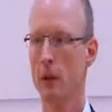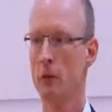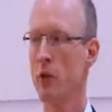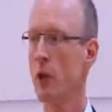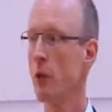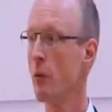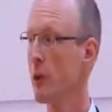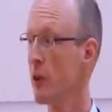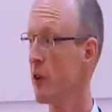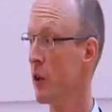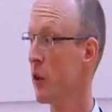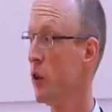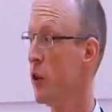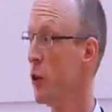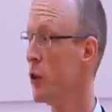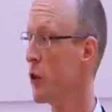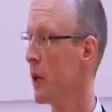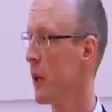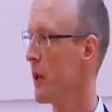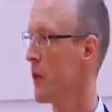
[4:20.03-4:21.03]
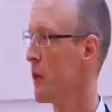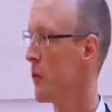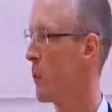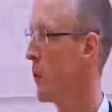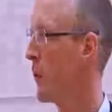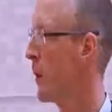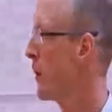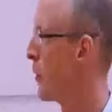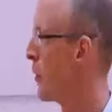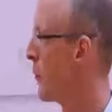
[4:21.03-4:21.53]
generating new talent
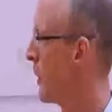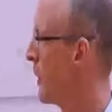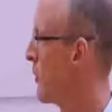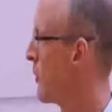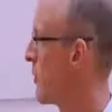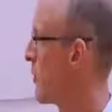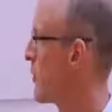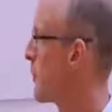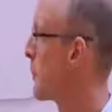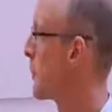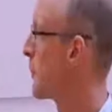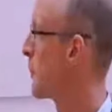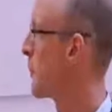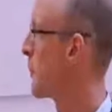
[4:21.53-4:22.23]
within the regions.